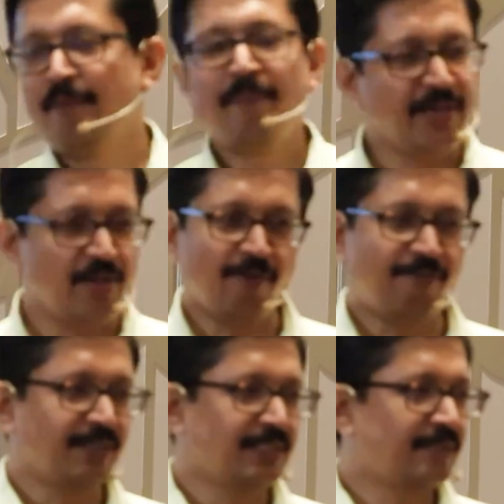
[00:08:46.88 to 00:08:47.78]
Many
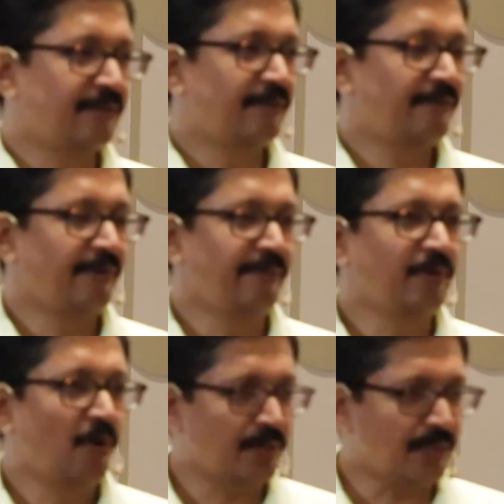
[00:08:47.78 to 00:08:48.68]
of us, when we
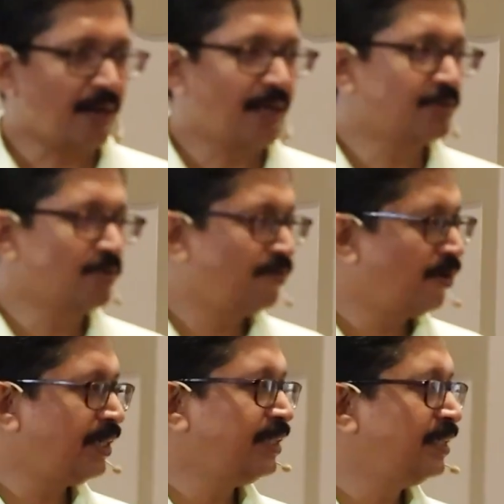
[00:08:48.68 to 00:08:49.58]
go to the classroom
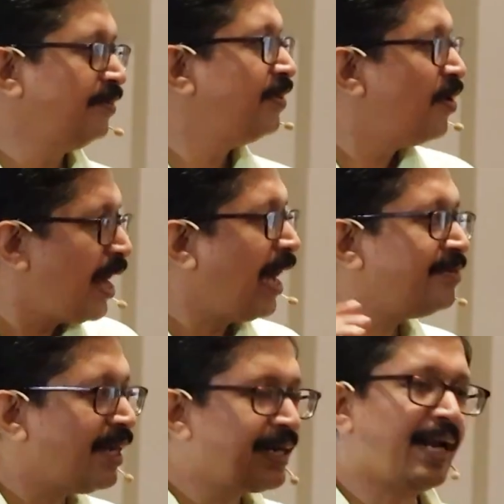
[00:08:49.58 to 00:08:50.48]
for teaching, we don't
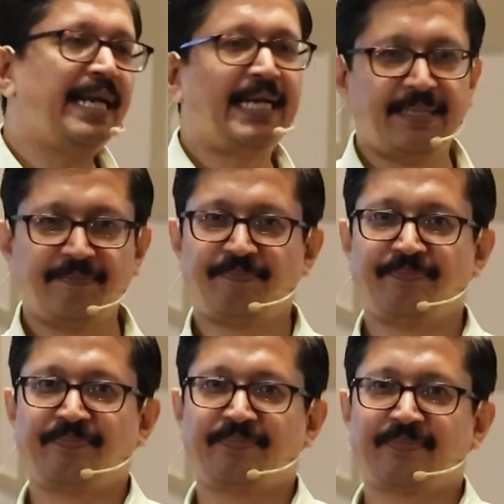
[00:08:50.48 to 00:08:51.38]
have that clarity.
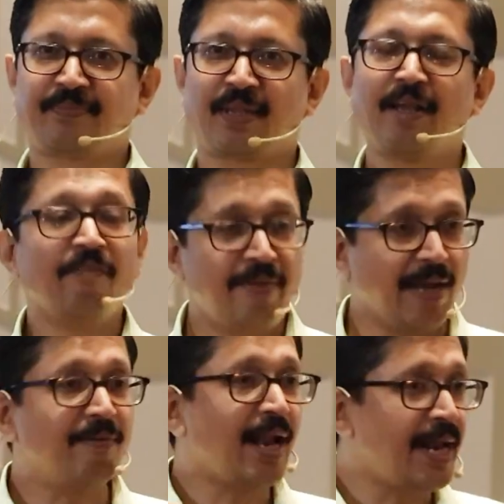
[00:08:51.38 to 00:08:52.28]
We
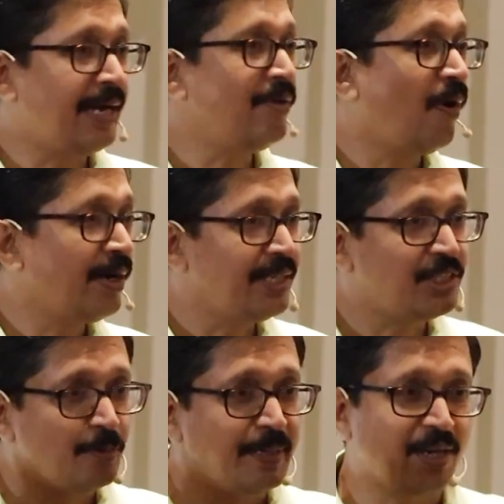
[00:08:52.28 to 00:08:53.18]
have clarity what is
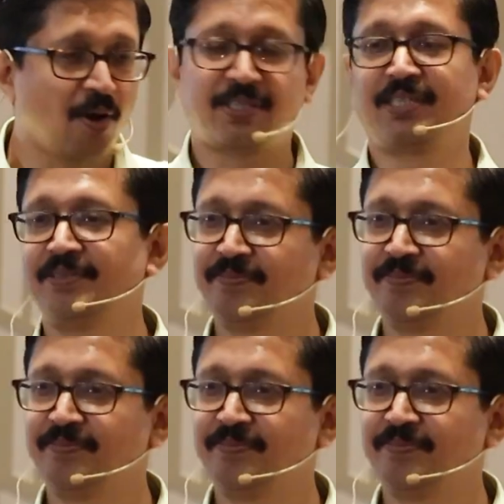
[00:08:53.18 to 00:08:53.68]
to be taught.